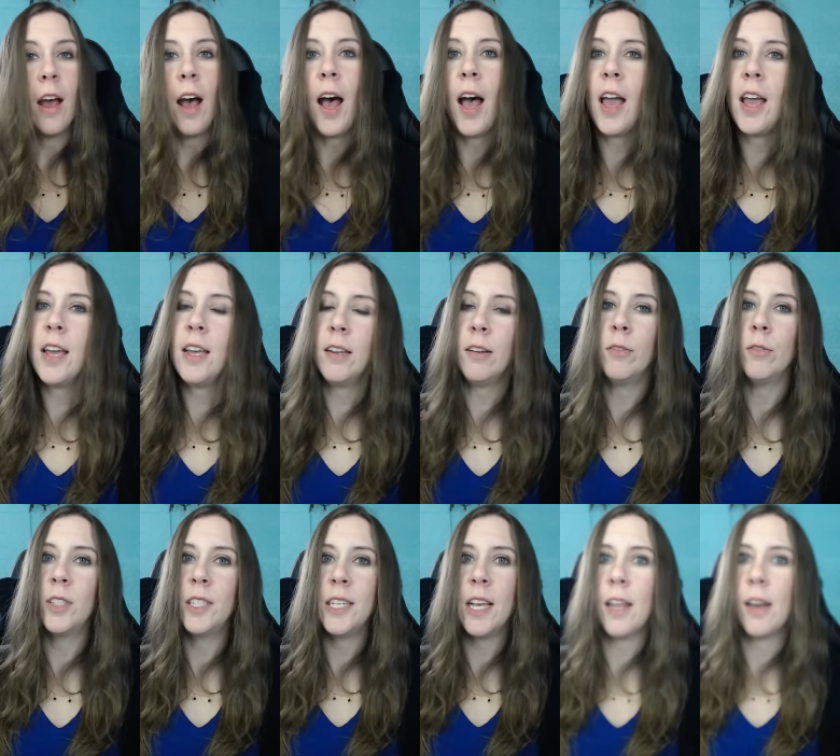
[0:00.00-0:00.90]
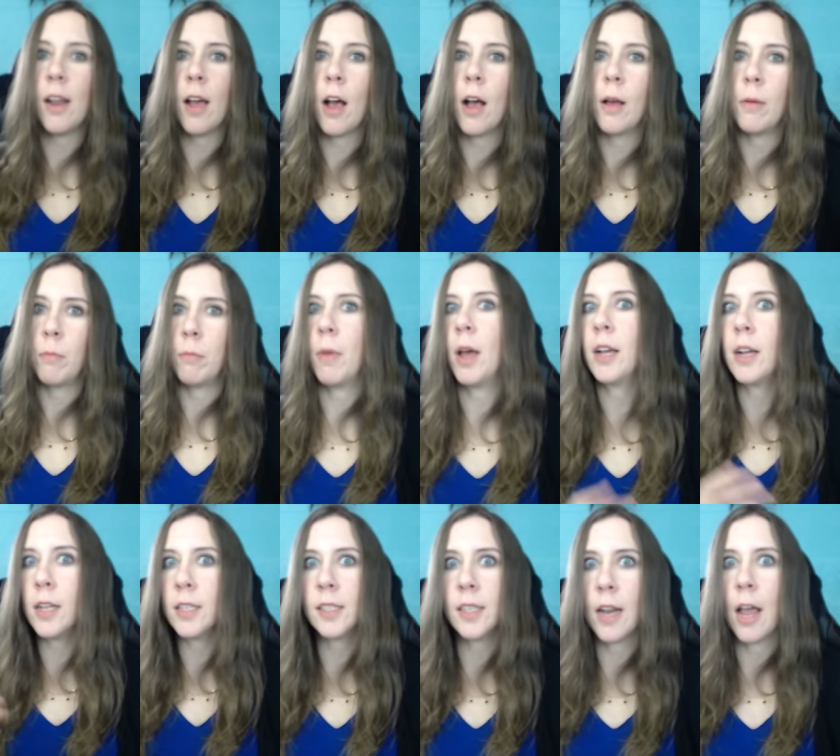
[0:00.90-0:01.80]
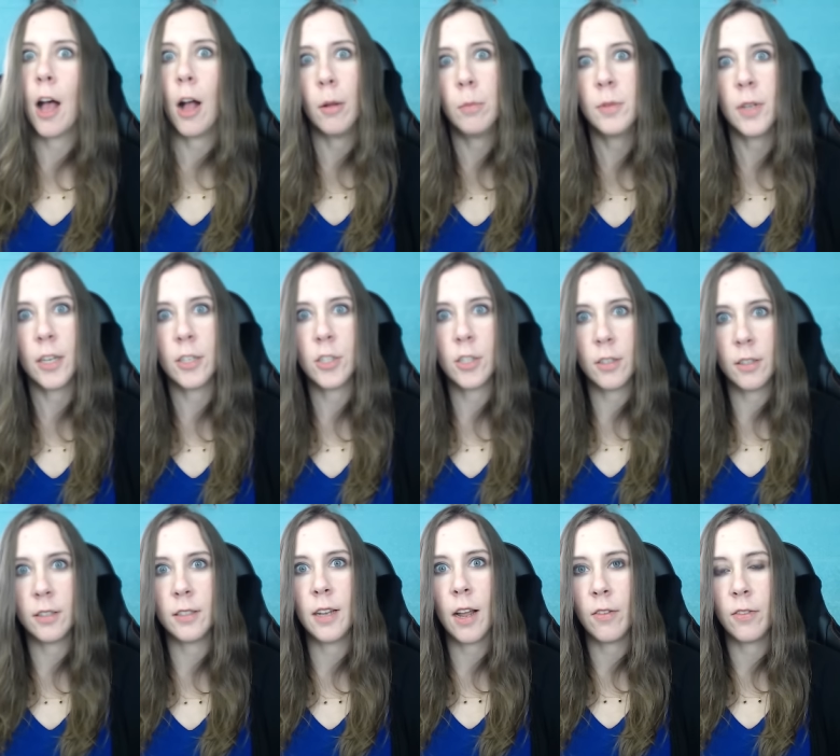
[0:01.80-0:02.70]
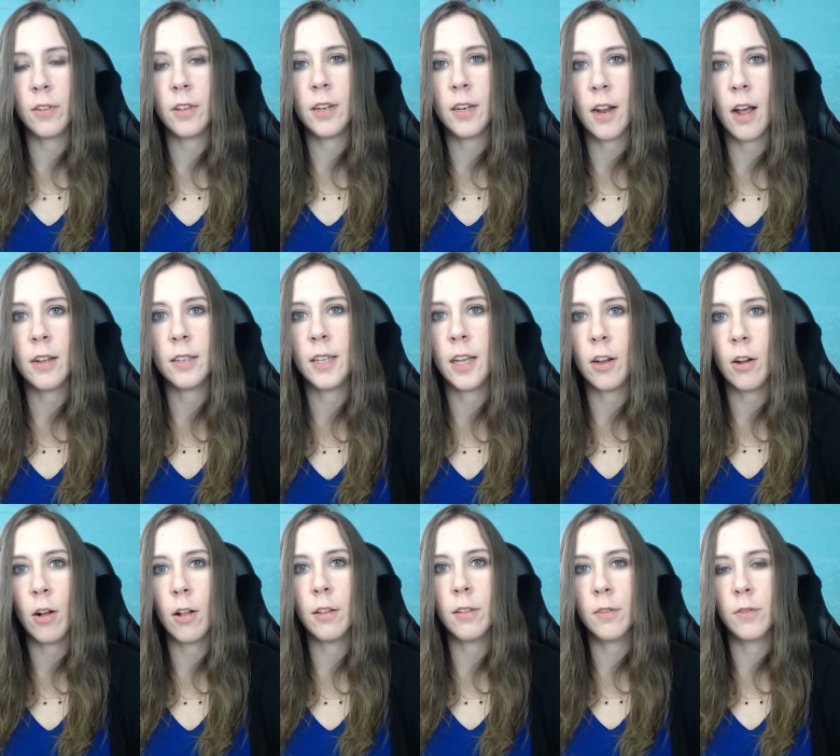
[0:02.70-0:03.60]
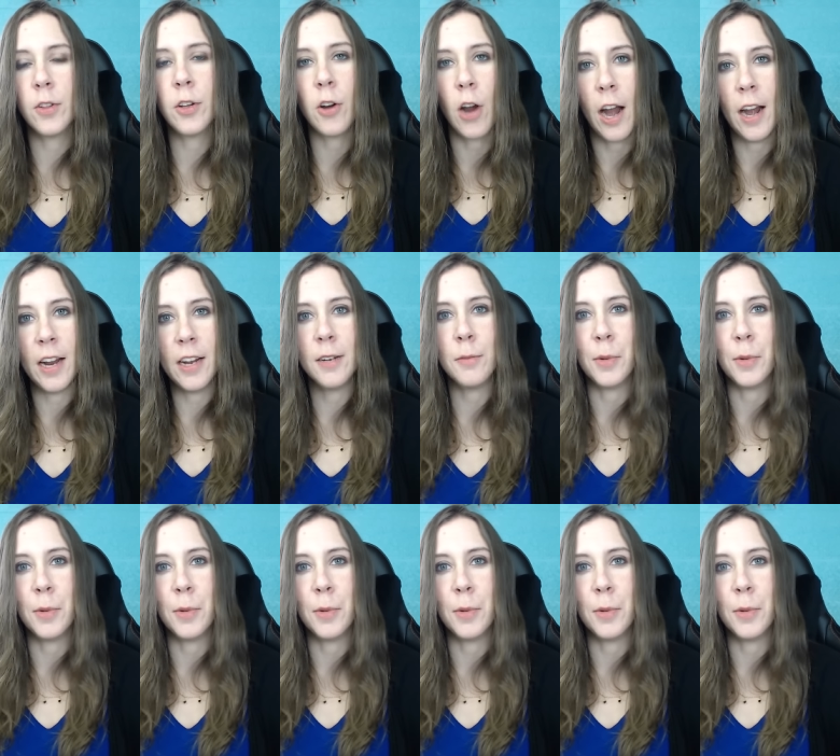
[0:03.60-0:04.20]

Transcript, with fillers: I did. Um, my cousin helped. I should definitely not take all of the credit